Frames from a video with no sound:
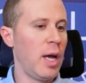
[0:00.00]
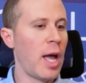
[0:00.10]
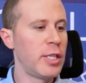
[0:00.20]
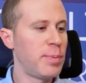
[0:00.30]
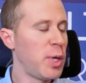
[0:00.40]

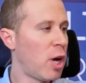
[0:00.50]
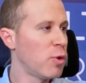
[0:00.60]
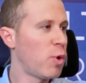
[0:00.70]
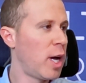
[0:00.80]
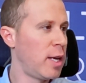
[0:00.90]
it's
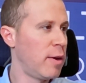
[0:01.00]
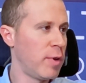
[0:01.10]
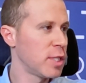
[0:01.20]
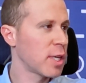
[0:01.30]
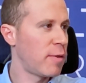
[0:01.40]
beyond what any of
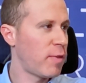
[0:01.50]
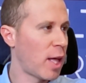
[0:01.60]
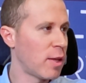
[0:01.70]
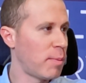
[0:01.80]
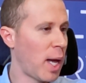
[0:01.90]
us can
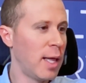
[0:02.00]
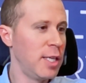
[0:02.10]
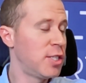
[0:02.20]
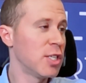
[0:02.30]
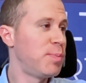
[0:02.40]
fathom. At
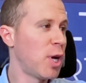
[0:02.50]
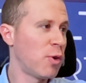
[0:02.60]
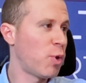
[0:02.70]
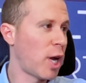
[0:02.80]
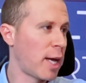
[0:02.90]
least it's
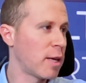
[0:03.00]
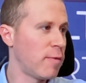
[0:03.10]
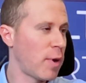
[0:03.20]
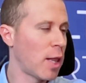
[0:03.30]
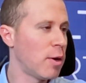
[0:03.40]
beyond what I can
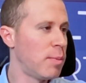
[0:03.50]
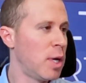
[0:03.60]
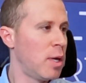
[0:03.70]
fathom.